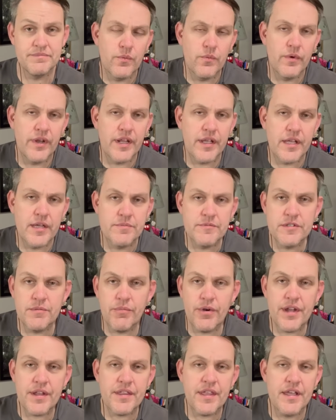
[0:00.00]
When it comes to
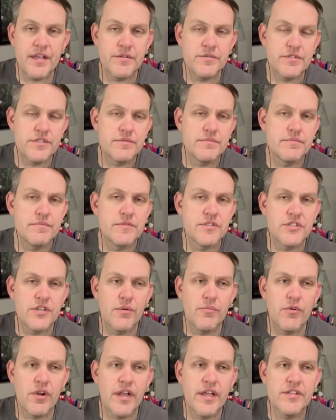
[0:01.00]
breakdowns,
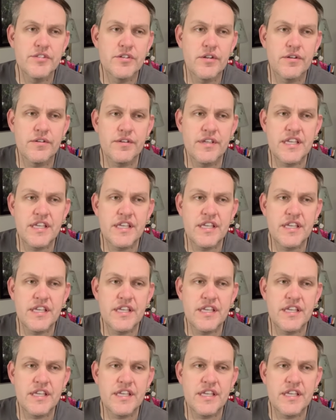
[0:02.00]
some rides are